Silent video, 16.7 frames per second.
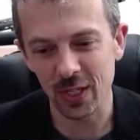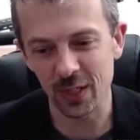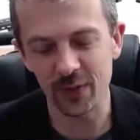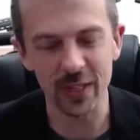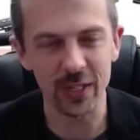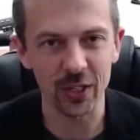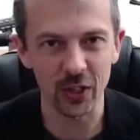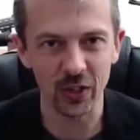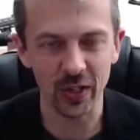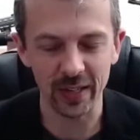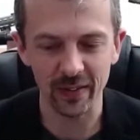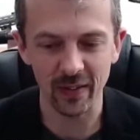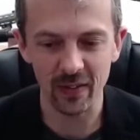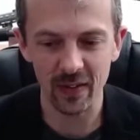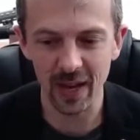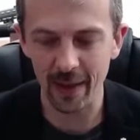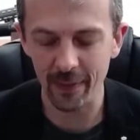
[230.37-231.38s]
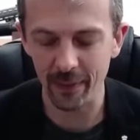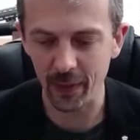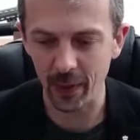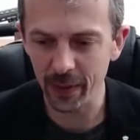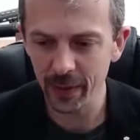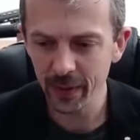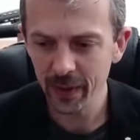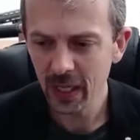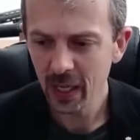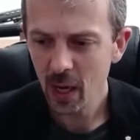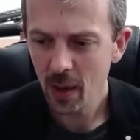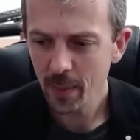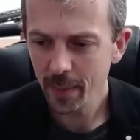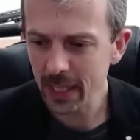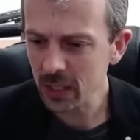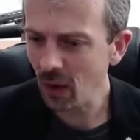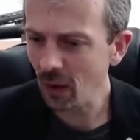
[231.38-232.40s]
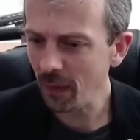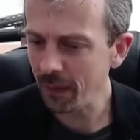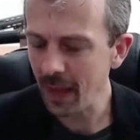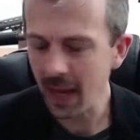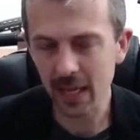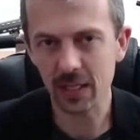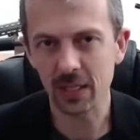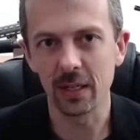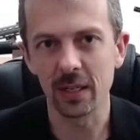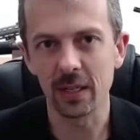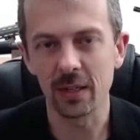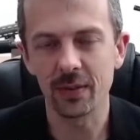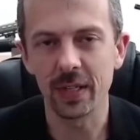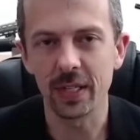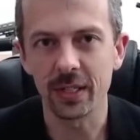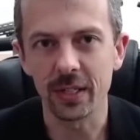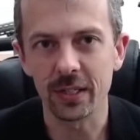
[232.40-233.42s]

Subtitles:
fiction looking than that though, but it's not that science fiction.